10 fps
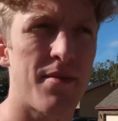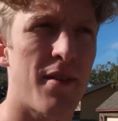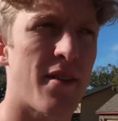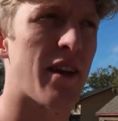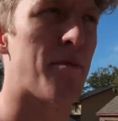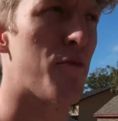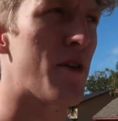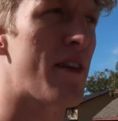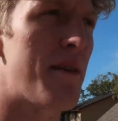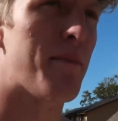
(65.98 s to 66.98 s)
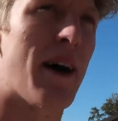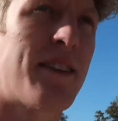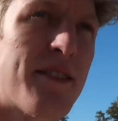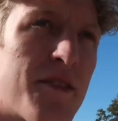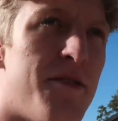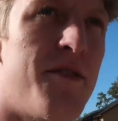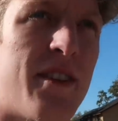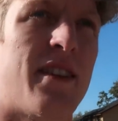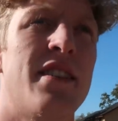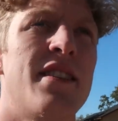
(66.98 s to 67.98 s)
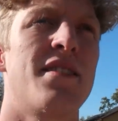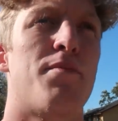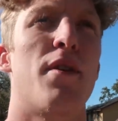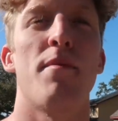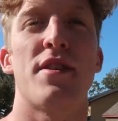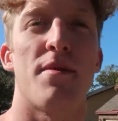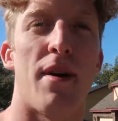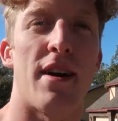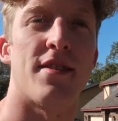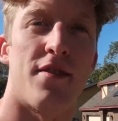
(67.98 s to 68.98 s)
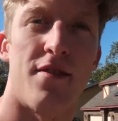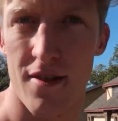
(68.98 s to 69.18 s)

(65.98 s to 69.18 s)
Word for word: used to build like wheelie bicycles, and this thing's pretty much a bicycle.